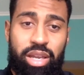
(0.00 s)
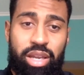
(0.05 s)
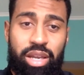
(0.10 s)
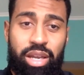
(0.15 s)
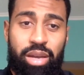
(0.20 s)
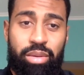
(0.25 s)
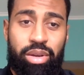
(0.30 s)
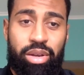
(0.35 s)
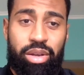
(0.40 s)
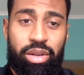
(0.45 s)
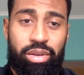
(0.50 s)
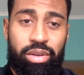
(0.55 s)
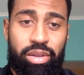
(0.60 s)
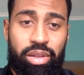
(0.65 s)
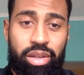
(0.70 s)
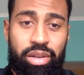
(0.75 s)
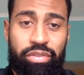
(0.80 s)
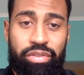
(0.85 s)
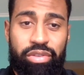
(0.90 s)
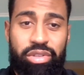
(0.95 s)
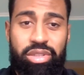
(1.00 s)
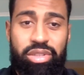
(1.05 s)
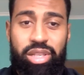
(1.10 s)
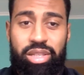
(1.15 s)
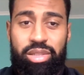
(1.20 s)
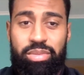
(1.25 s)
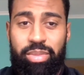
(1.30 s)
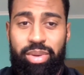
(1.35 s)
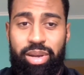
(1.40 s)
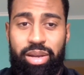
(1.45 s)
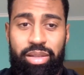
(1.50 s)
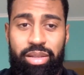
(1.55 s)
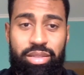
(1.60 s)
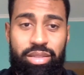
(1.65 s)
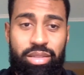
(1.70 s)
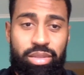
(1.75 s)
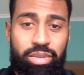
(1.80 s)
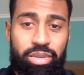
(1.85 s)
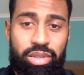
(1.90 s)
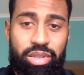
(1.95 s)
I'm gonna go there for 6 months,
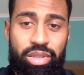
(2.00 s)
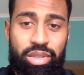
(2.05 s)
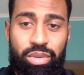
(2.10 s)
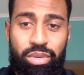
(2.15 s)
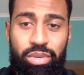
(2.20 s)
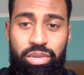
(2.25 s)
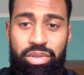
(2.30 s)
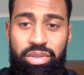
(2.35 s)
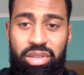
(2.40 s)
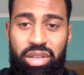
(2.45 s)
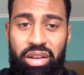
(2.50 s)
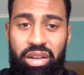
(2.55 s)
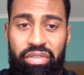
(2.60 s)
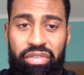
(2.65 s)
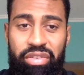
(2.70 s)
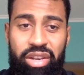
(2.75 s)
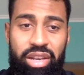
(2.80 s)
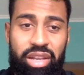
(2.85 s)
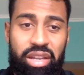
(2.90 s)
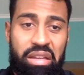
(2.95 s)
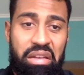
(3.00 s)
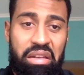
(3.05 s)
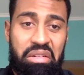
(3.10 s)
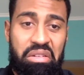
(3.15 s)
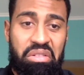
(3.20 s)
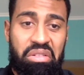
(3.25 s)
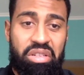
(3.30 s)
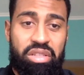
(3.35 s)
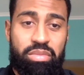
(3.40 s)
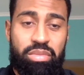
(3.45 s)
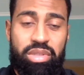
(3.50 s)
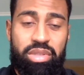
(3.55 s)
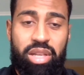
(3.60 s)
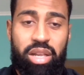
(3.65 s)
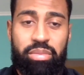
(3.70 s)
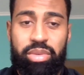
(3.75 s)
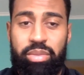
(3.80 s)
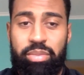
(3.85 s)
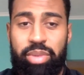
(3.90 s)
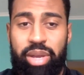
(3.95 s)
do the school stuff, and then in Christmas I'll
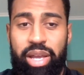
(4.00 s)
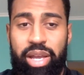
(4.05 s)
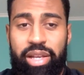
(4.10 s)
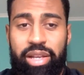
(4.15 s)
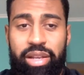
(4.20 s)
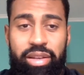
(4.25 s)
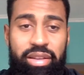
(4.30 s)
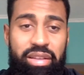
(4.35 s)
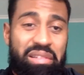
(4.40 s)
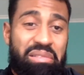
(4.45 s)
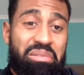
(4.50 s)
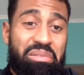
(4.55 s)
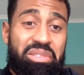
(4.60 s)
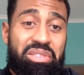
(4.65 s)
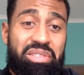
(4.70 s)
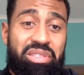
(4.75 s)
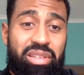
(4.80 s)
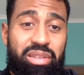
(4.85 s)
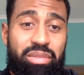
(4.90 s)
be back, and then we'll see.